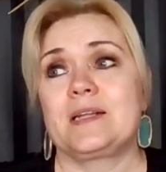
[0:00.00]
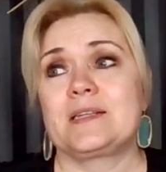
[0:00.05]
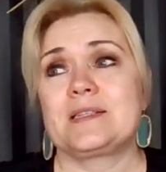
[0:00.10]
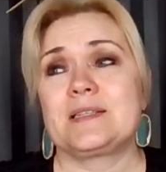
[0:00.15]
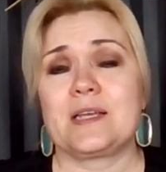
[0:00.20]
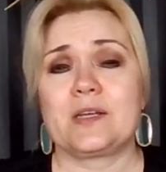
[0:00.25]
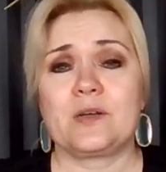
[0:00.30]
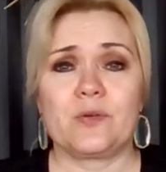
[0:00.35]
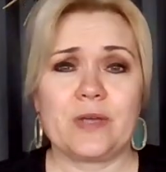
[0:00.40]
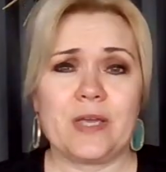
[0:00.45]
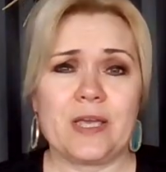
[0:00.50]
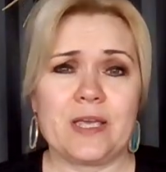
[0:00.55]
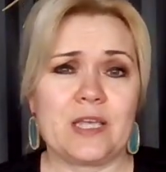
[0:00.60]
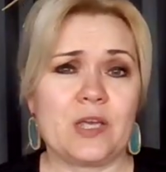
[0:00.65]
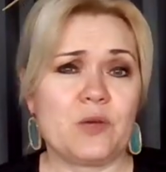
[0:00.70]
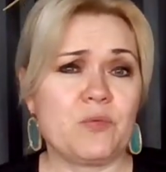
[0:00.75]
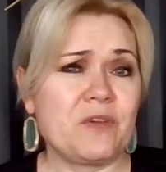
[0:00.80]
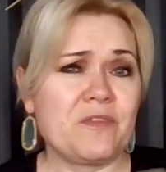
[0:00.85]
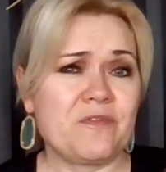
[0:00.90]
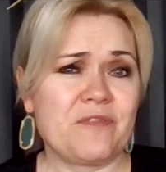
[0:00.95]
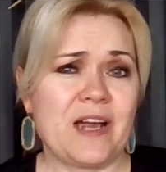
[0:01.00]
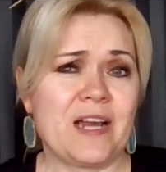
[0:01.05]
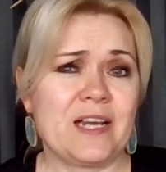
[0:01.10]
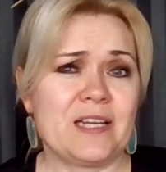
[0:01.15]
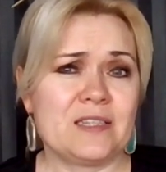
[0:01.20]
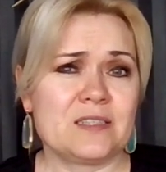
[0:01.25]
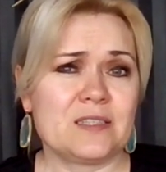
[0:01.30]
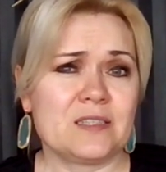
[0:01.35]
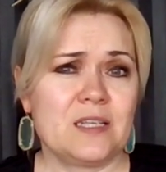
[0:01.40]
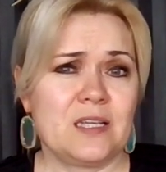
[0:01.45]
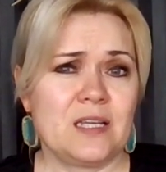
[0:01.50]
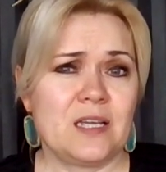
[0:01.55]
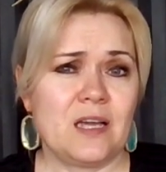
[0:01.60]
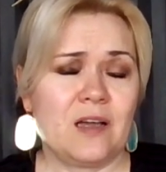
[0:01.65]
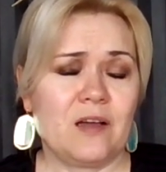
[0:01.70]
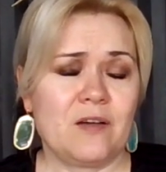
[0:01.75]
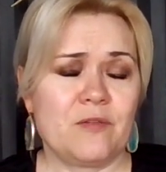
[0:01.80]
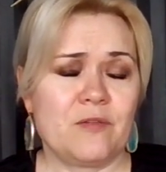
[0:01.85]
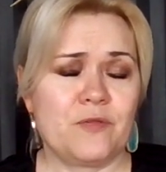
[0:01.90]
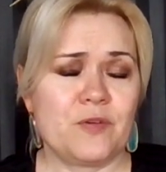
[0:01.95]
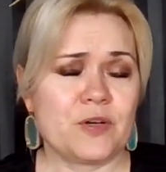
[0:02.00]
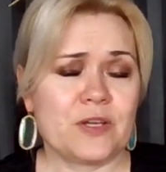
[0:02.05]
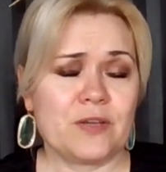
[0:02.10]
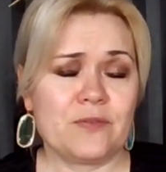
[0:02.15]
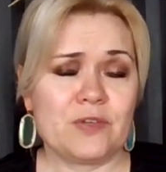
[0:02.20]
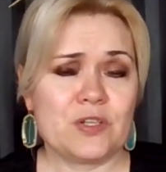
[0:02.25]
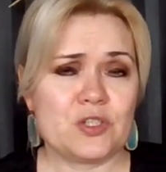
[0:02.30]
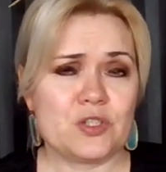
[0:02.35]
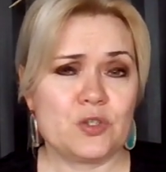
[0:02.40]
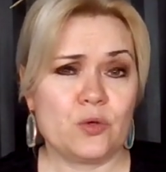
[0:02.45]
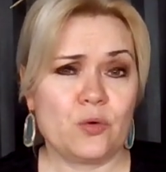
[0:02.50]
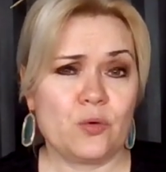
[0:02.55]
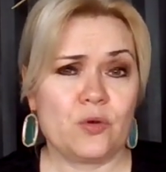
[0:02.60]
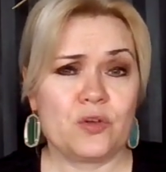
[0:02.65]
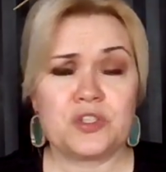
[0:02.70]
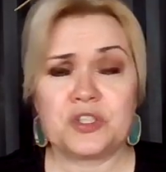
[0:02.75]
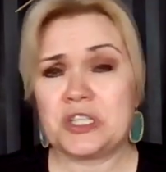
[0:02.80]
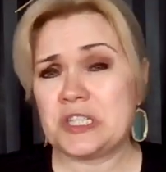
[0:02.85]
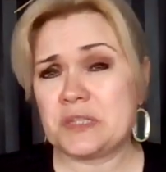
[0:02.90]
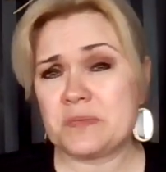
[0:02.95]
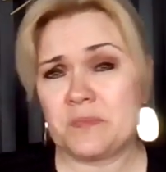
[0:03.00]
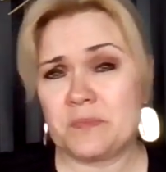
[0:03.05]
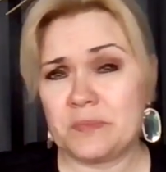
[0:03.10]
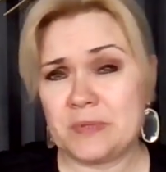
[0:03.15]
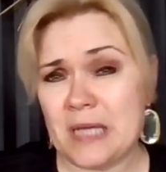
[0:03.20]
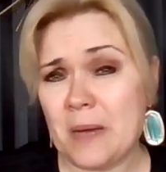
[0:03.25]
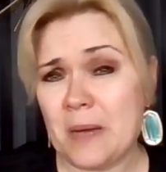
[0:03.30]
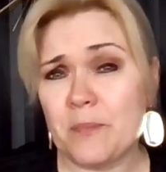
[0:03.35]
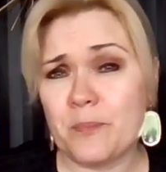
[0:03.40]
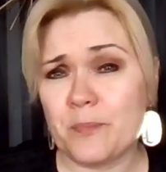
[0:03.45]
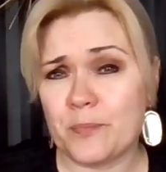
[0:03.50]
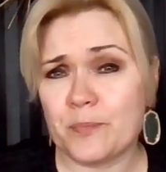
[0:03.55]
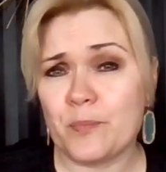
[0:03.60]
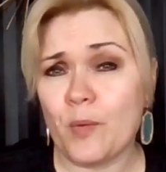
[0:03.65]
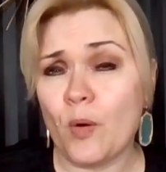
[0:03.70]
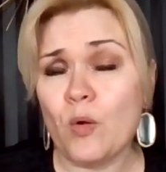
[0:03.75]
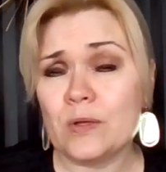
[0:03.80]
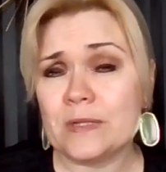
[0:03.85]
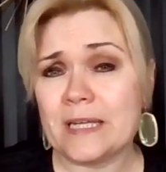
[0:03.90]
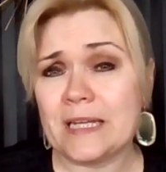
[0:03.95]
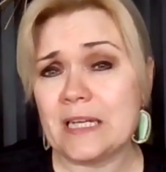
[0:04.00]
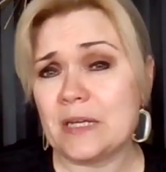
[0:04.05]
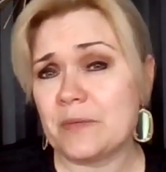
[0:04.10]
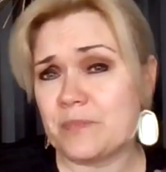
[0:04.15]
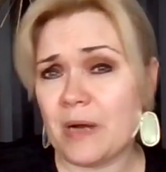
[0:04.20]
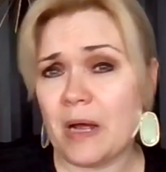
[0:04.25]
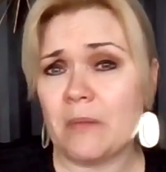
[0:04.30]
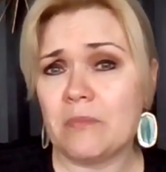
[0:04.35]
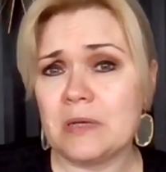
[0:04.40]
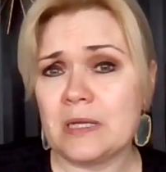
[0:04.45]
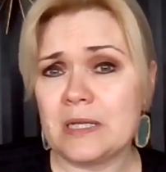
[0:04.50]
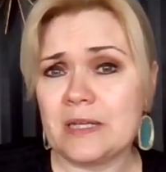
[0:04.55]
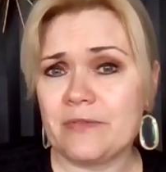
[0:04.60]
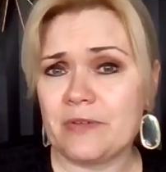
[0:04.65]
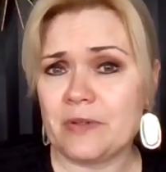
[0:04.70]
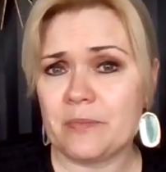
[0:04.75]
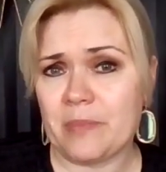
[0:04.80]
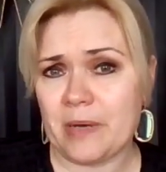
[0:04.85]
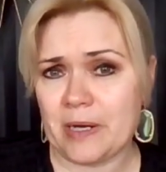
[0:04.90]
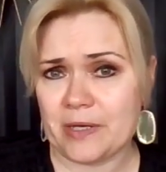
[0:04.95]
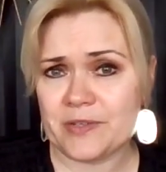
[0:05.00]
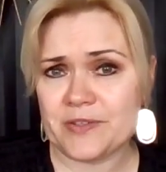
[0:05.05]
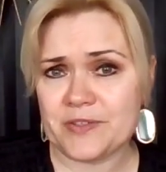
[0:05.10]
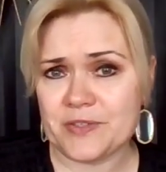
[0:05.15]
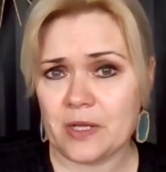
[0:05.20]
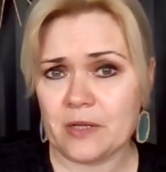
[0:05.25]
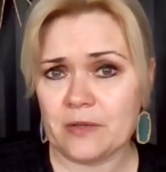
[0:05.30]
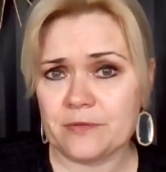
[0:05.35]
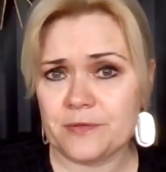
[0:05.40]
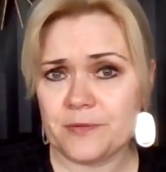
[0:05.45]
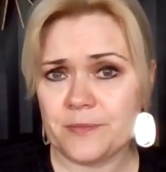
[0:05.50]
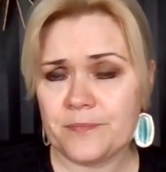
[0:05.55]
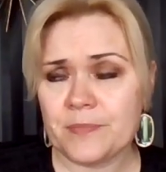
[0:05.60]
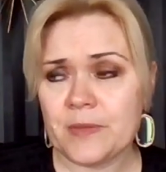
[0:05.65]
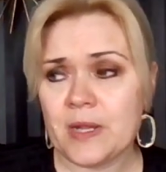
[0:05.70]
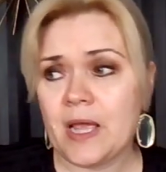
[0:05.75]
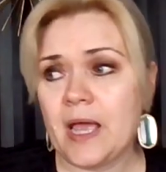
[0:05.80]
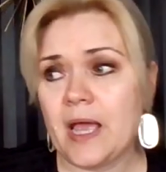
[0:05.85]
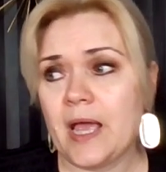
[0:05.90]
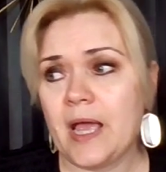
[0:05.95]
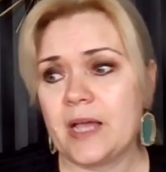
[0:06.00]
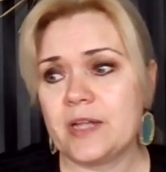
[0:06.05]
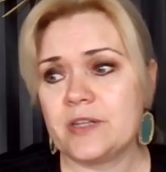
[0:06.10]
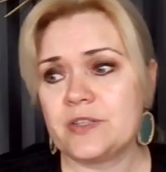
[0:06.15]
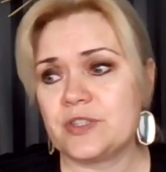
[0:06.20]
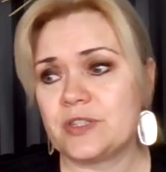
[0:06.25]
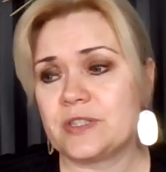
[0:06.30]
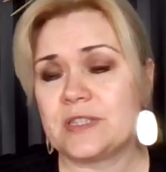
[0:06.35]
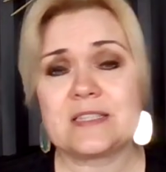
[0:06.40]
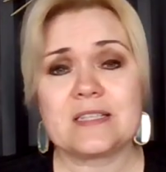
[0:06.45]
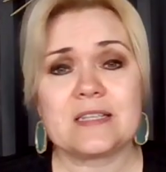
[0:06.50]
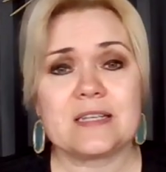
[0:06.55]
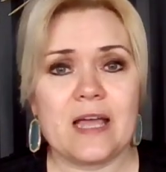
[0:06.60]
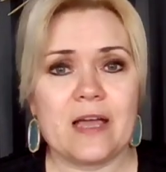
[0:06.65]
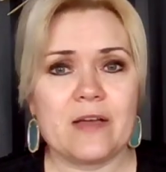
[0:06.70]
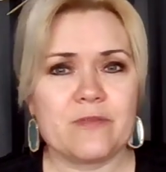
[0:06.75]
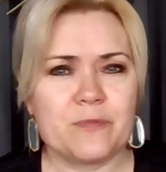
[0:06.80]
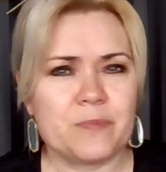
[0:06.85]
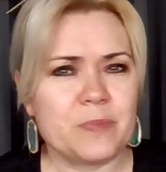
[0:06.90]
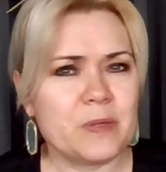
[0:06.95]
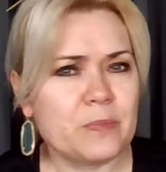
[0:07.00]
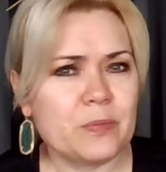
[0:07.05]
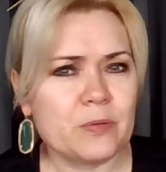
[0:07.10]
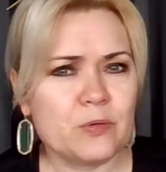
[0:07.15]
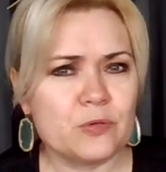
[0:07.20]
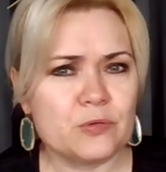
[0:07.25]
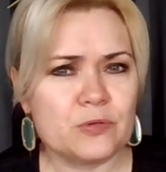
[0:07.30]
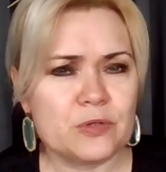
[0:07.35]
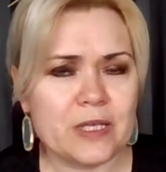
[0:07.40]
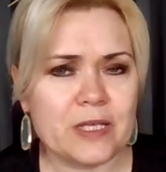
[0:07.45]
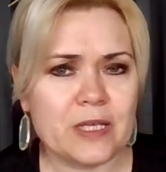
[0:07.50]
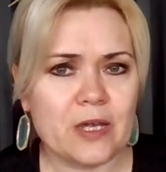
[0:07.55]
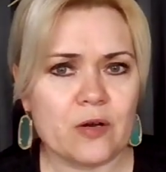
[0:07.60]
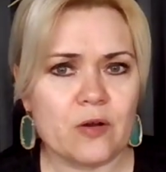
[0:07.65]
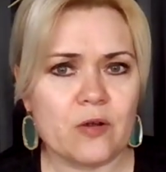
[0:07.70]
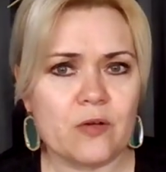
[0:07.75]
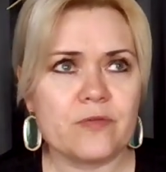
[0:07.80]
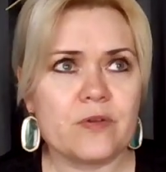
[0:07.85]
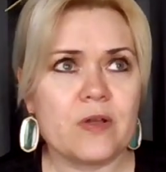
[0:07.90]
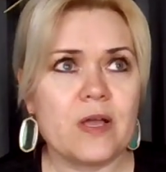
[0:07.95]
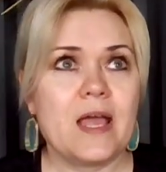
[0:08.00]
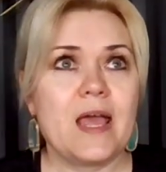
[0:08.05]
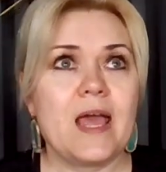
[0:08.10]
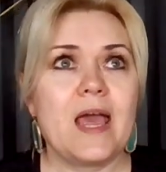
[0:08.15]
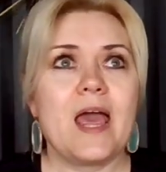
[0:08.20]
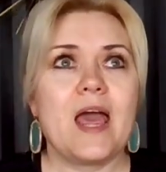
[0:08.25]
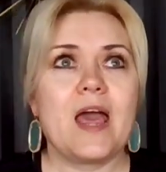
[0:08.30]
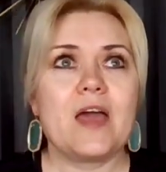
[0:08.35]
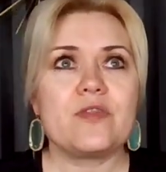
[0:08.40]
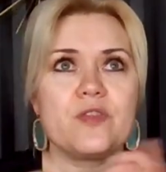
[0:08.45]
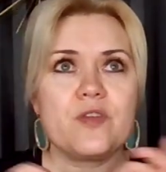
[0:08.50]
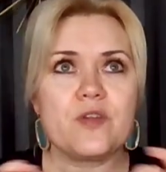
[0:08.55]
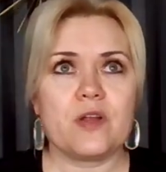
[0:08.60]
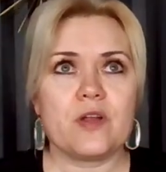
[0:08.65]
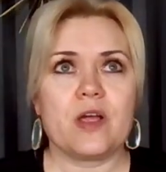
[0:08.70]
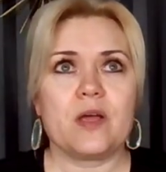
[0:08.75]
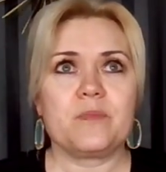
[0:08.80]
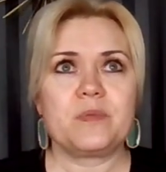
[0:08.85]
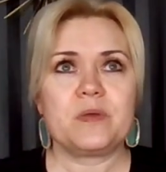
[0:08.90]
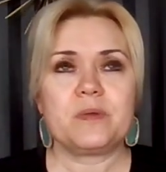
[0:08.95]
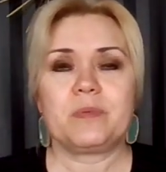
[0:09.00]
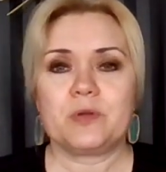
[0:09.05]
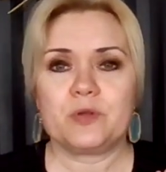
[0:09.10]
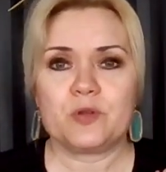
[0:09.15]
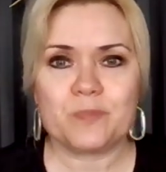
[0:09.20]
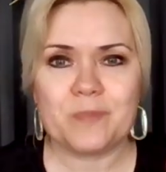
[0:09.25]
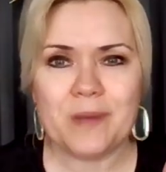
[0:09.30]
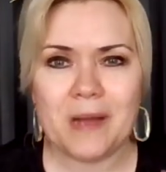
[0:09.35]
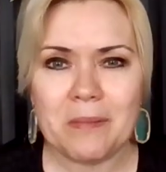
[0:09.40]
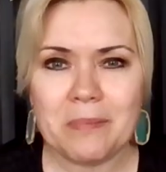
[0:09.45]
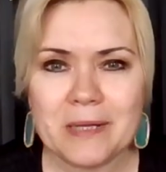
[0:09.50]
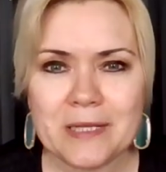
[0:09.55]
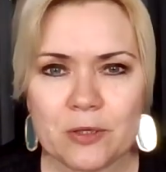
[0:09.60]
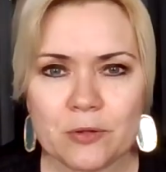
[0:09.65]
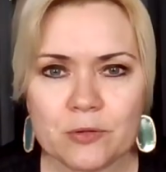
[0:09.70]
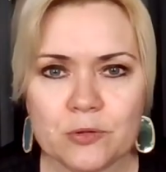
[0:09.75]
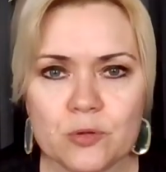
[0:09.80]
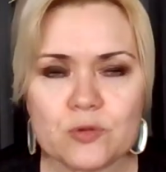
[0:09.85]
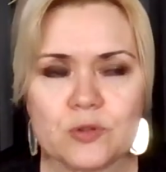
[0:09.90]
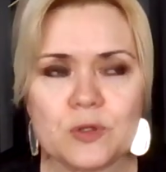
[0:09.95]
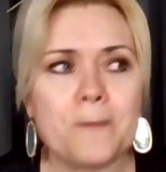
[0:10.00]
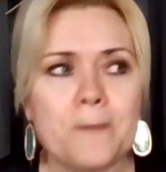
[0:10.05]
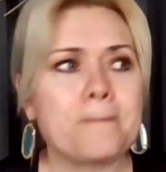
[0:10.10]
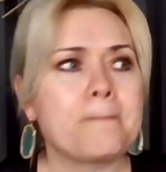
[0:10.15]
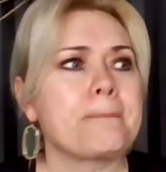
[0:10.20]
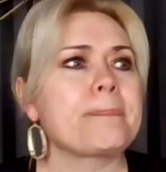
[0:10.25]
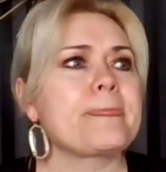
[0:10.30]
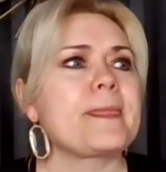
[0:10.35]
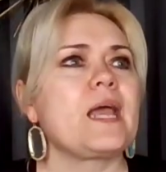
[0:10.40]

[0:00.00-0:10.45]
And it's like, okay, can we find forgiveness too? She's that old lady probably living by herself, and she doesn't have people who take care of. And there are people, you probably know those,